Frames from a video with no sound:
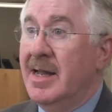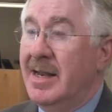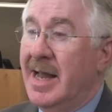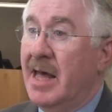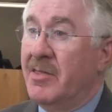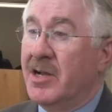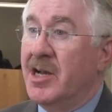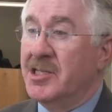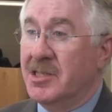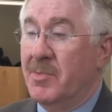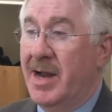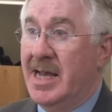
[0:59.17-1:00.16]
now the
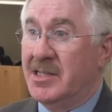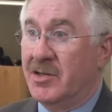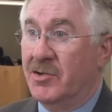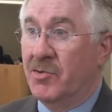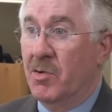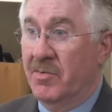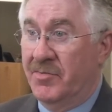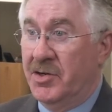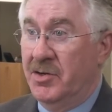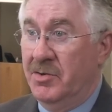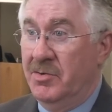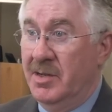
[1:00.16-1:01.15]
customer has control of
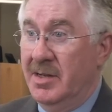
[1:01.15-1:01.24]
two